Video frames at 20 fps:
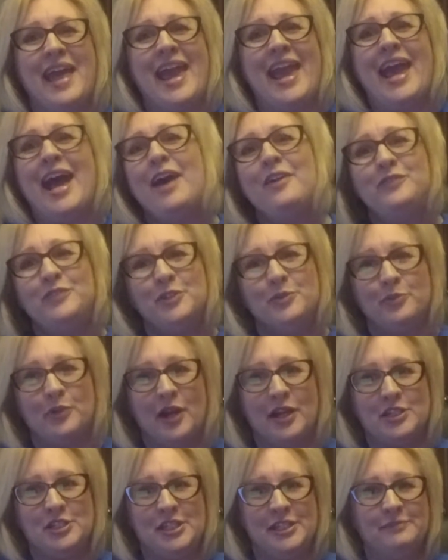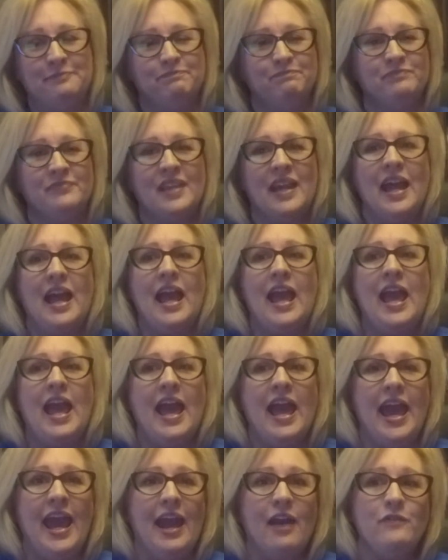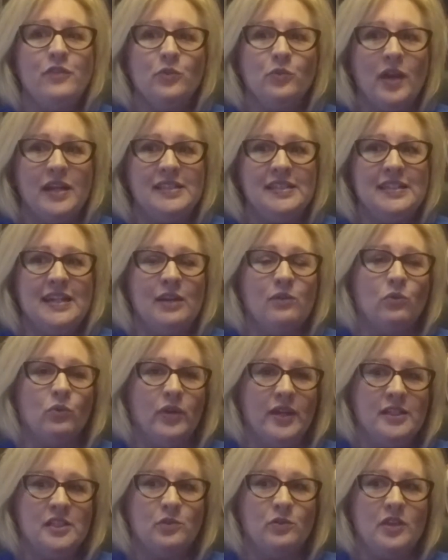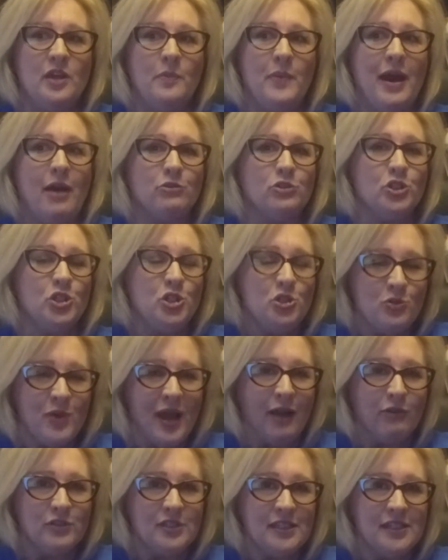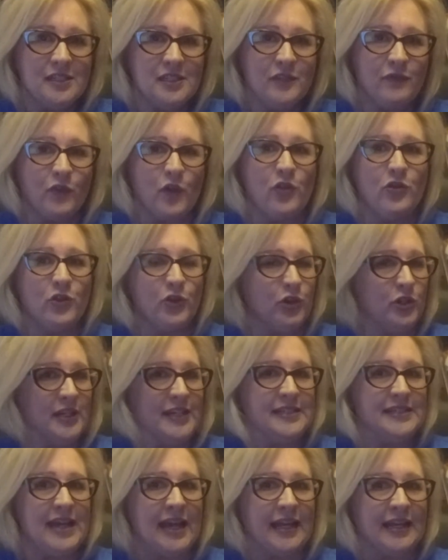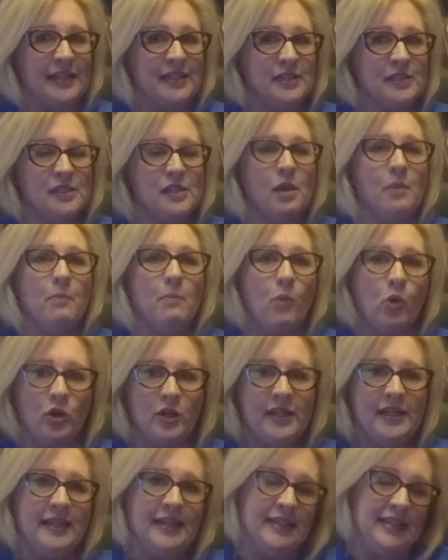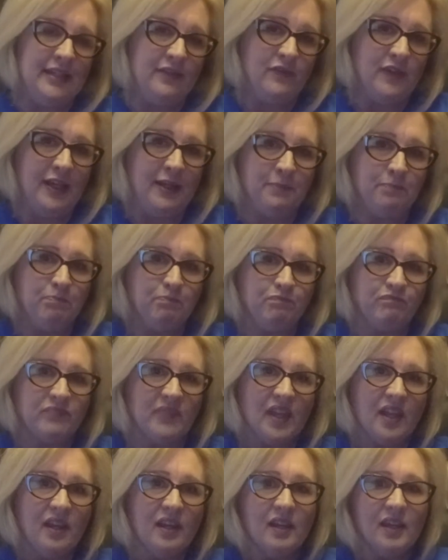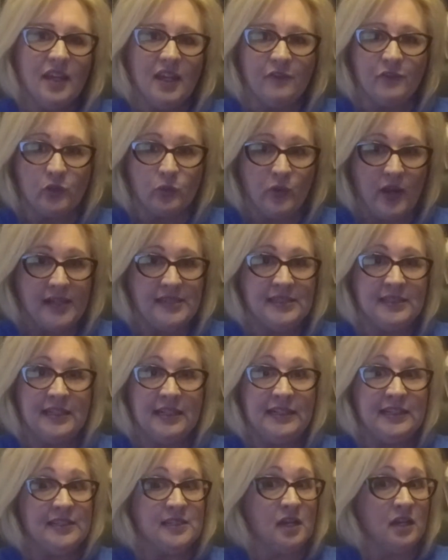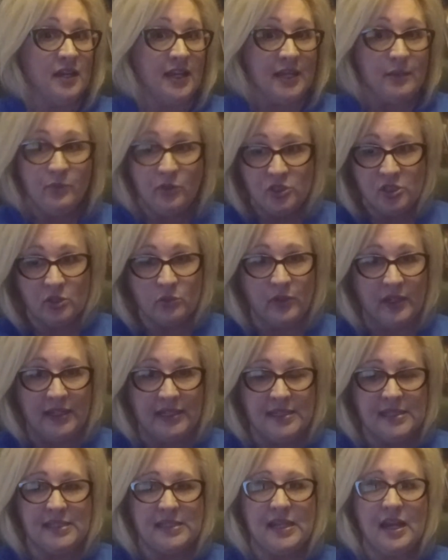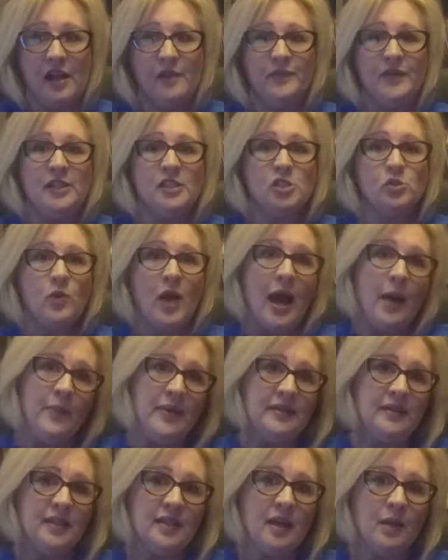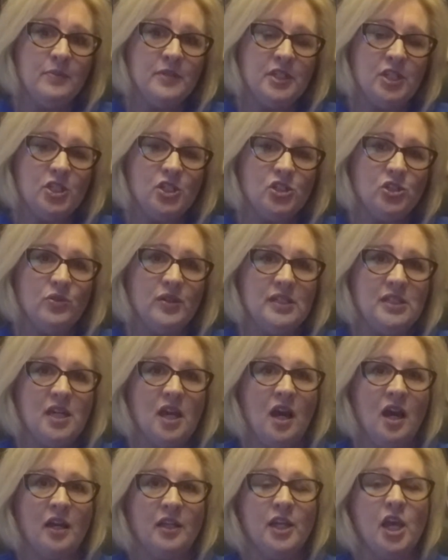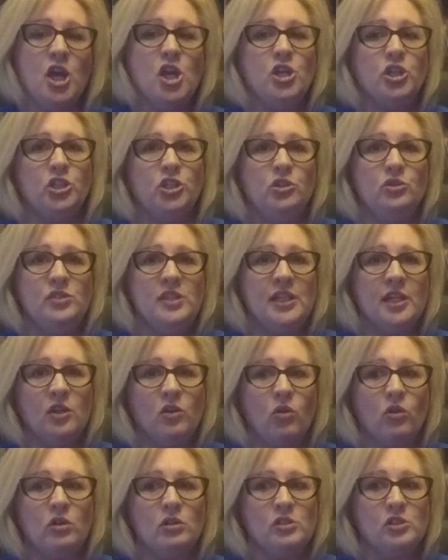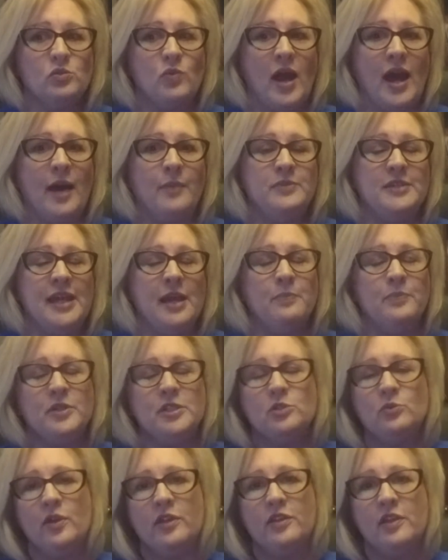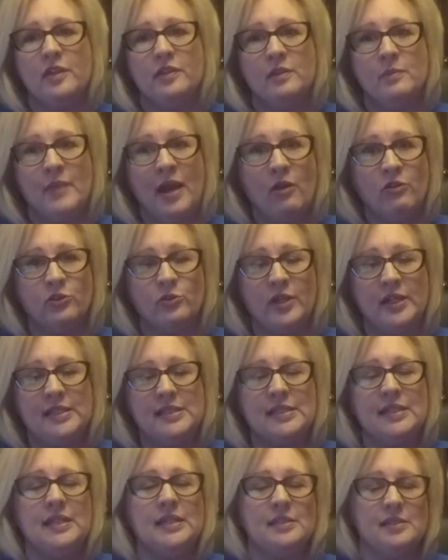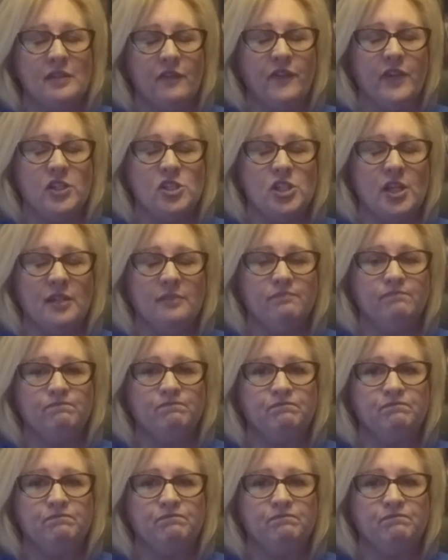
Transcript: After brushing, have the resident rinse with about 2 ounces for 30 seconds, morning and evening. If the resident is unable to rinse, then swabbing the gum tissue and tongue using an oral swab dampened with the mouth rinse is sufficient.